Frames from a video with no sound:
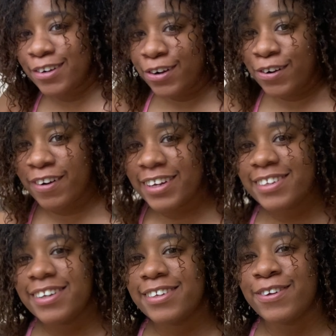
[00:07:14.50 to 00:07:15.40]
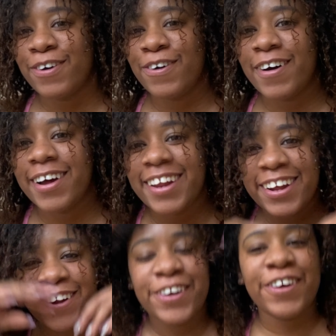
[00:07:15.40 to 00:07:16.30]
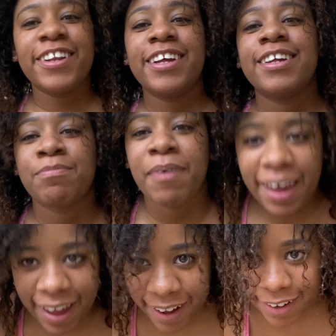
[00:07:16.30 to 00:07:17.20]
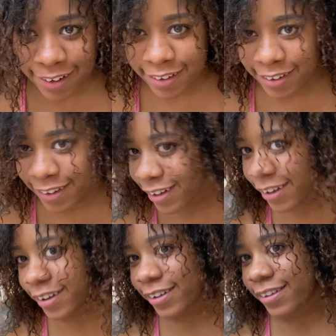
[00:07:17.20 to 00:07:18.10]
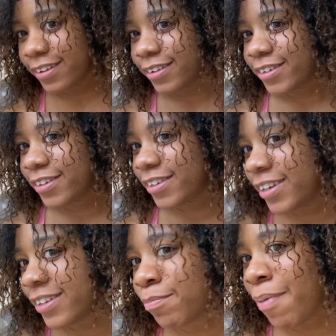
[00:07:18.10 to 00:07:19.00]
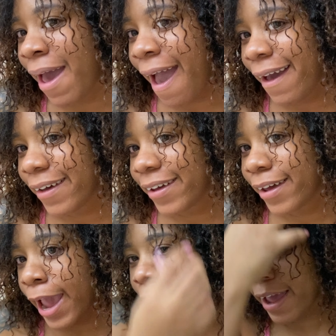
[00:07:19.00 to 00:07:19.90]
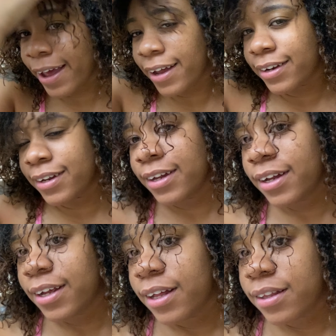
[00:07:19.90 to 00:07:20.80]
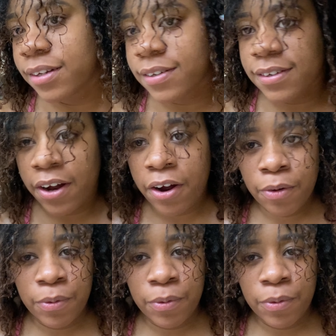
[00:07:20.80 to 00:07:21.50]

Krusty is gone and Curly is back. She is back, and this is her